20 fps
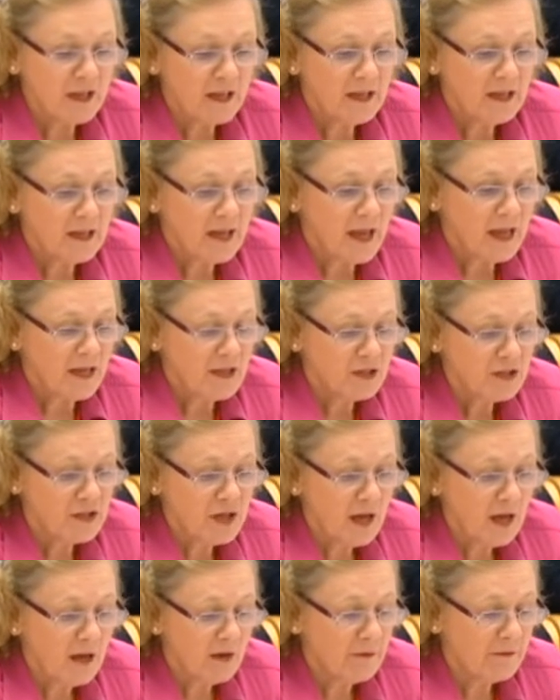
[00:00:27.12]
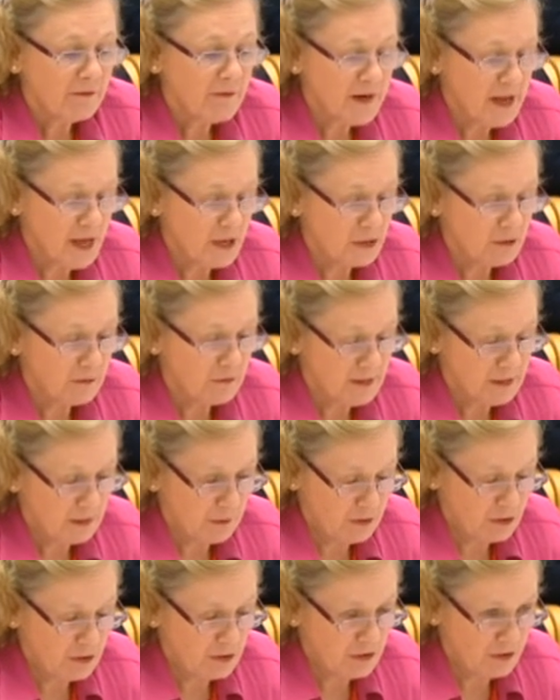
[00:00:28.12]
engaged Financial
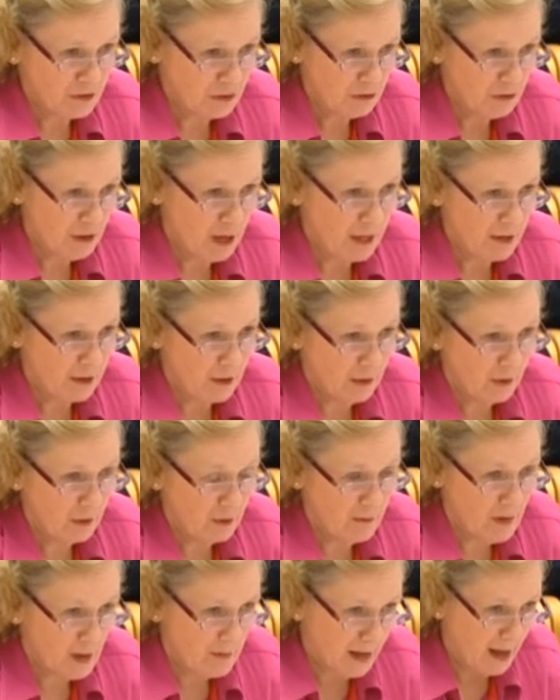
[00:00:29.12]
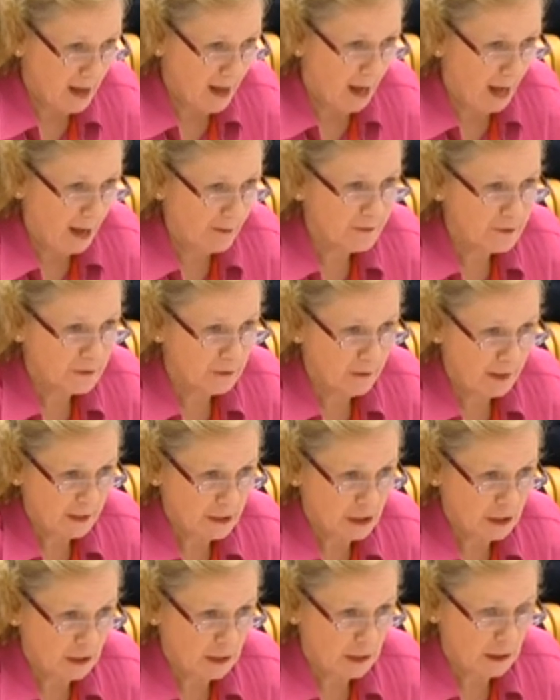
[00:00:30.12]
Resolutions Australia on my behalf to
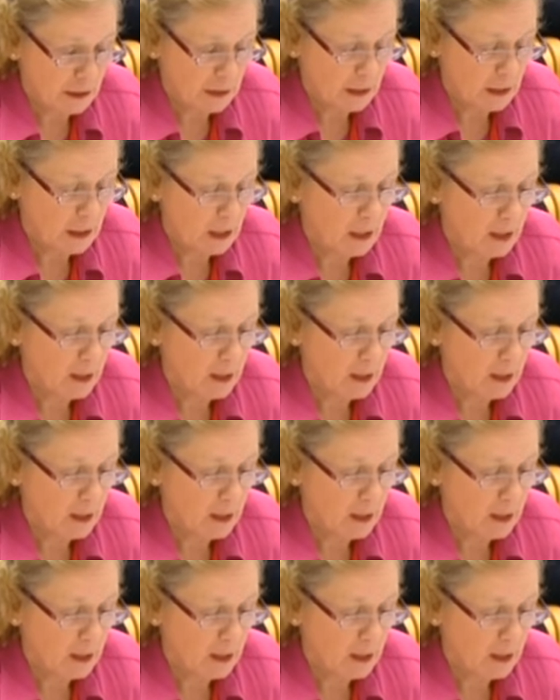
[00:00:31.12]
actually